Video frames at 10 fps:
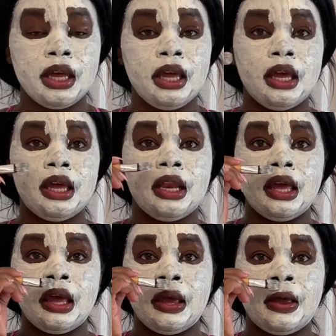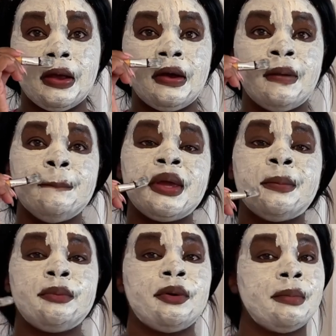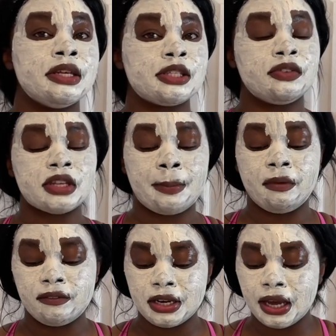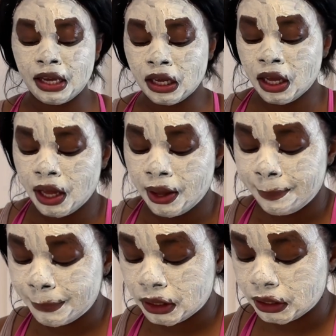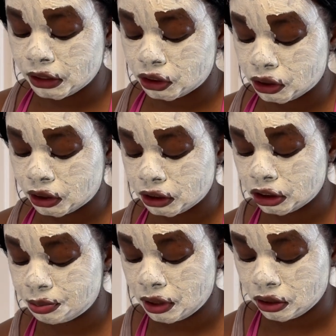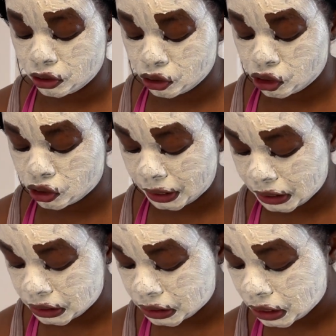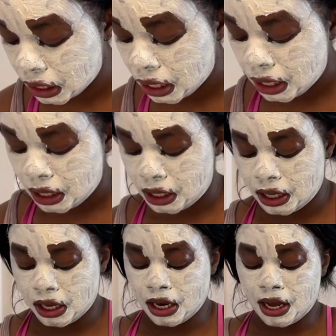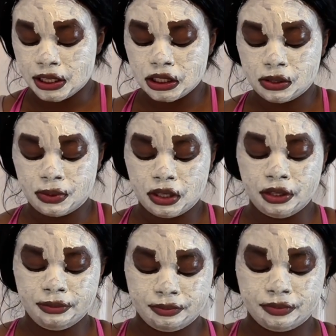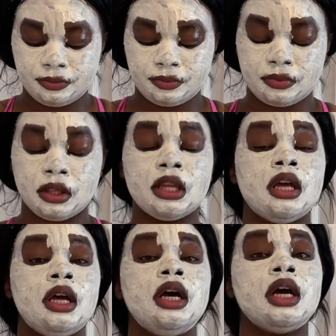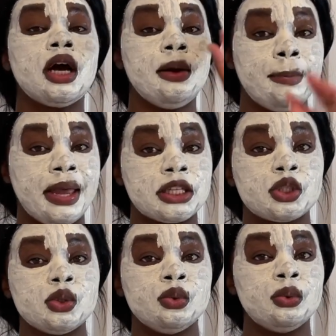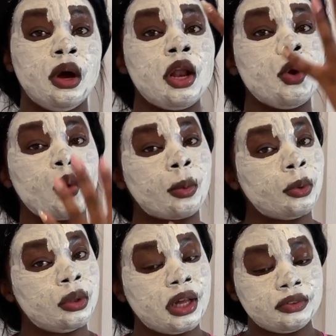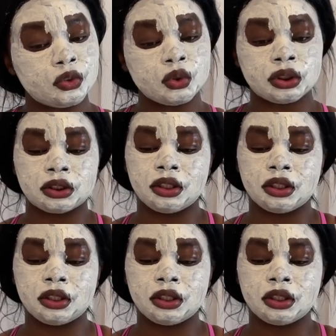and a um, pamper myself type of night because your girl just been a little stressed and I just want to come back to normal levels